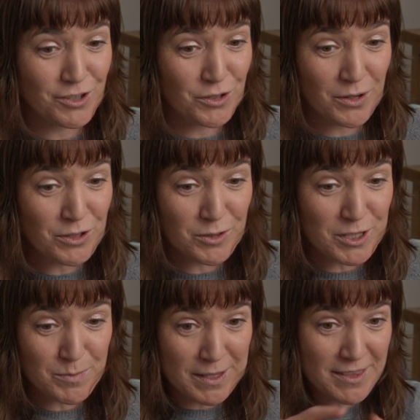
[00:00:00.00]
it could
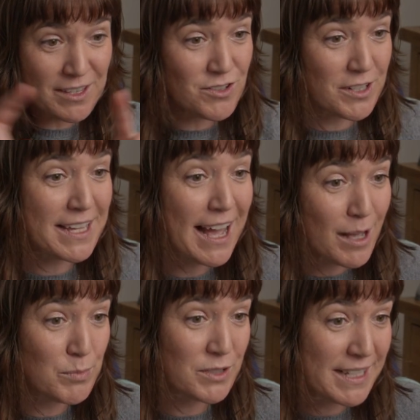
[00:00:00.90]
just be things on a
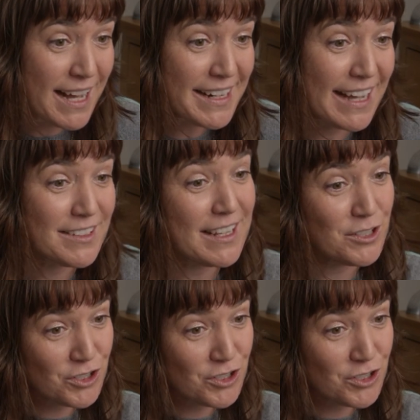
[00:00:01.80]
cardboard cutout that you